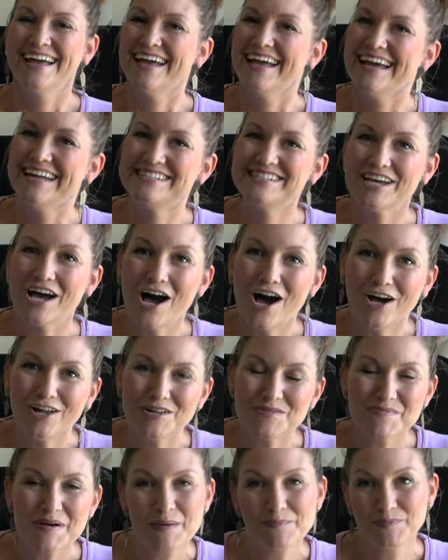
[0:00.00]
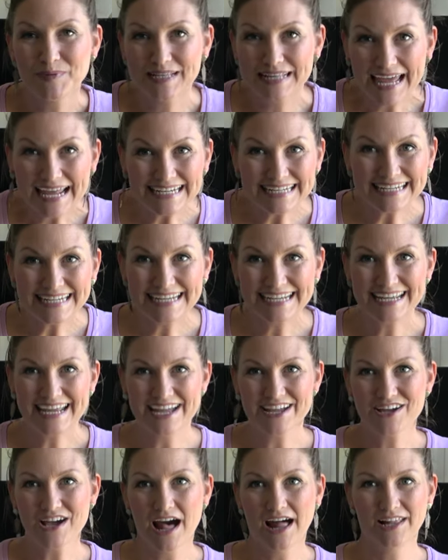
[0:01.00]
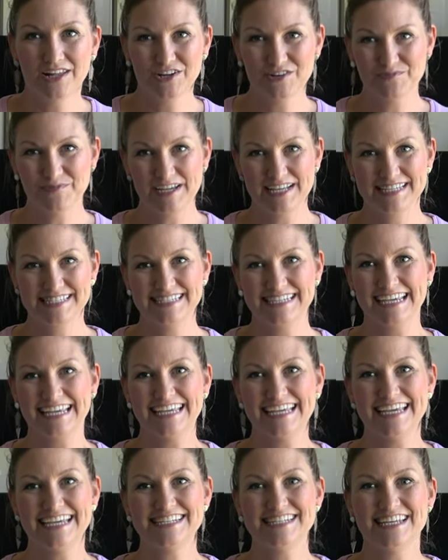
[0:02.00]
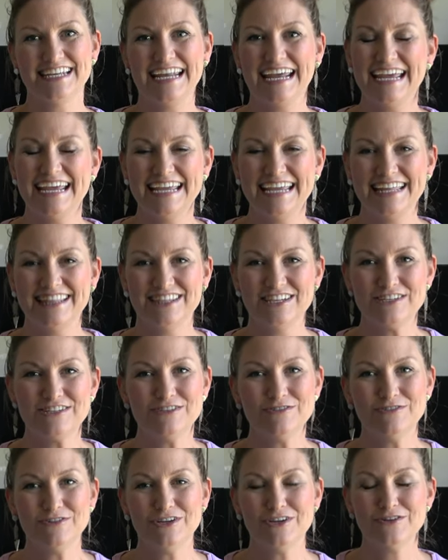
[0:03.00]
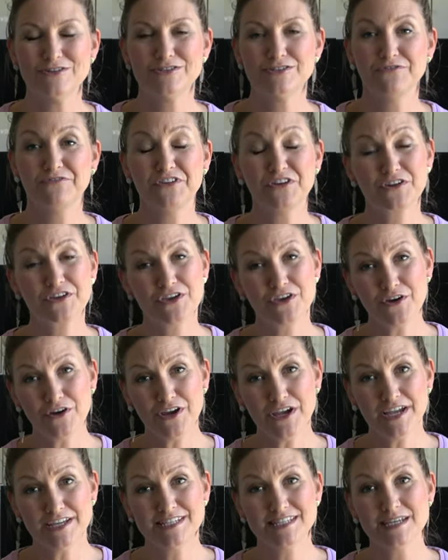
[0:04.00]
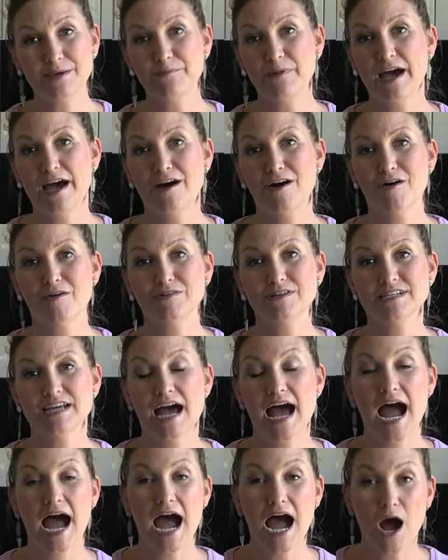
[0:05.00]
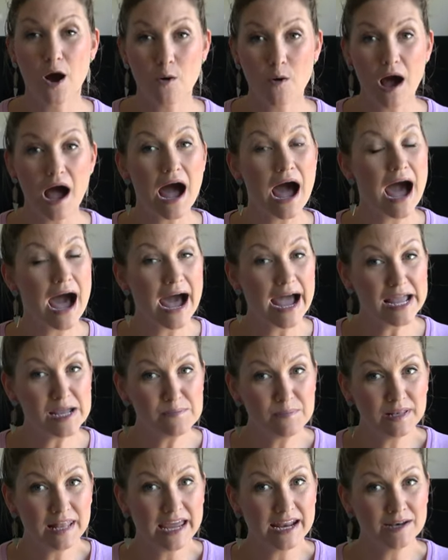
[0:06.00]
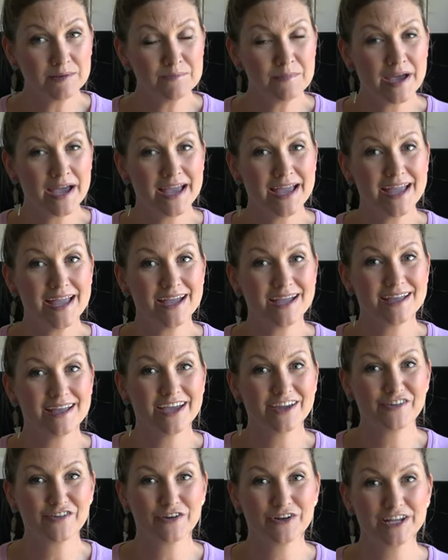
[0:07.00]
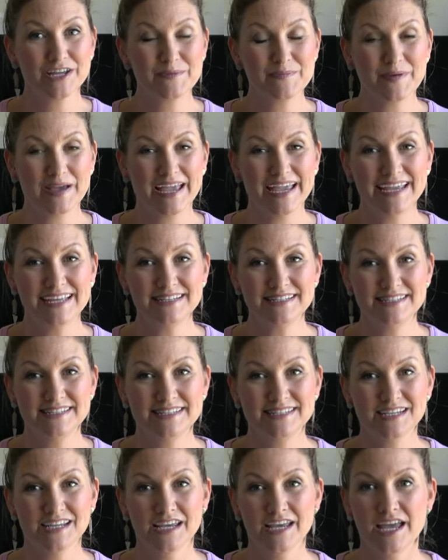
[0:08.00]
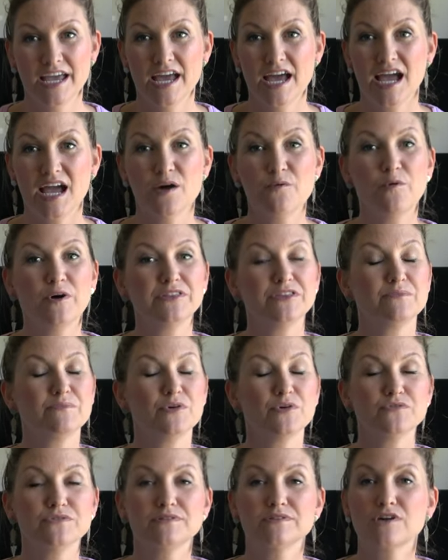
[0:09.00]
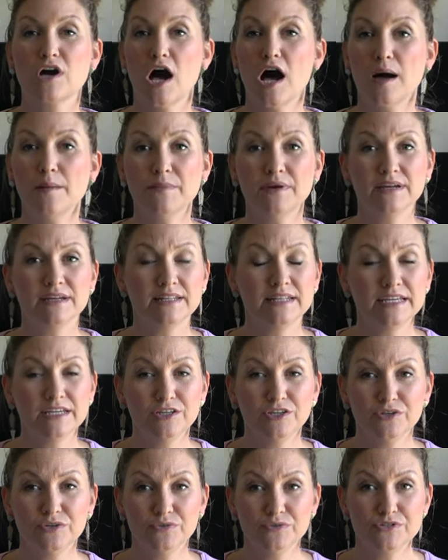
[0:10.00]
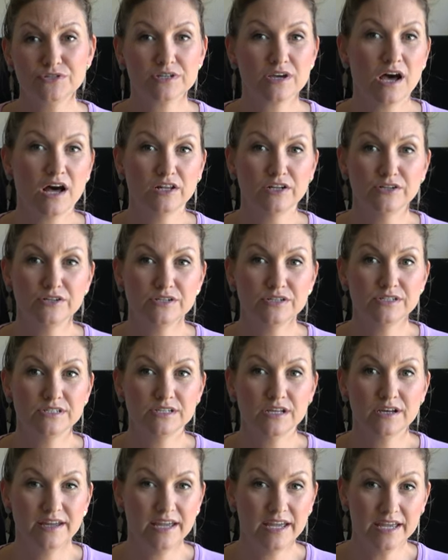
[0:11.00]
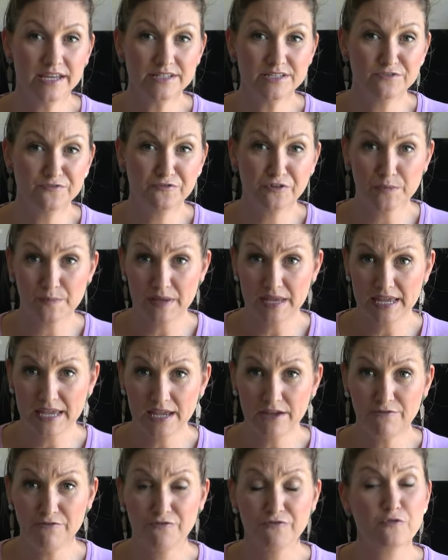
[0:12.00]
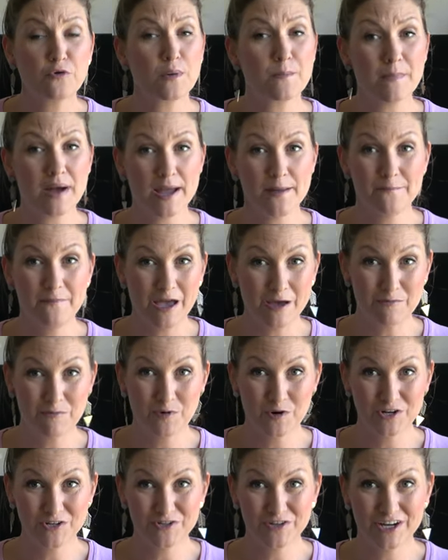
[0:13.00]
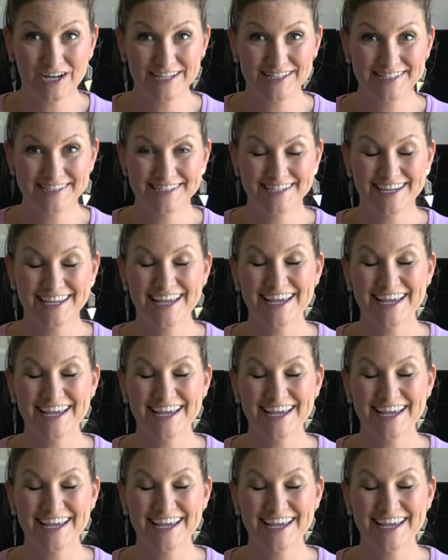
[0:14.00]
It's all about blending and color mixing today in the studio. So if you're curious about how I blend my acrylic paints and what the most commonly used colors is for me for my pet portraits,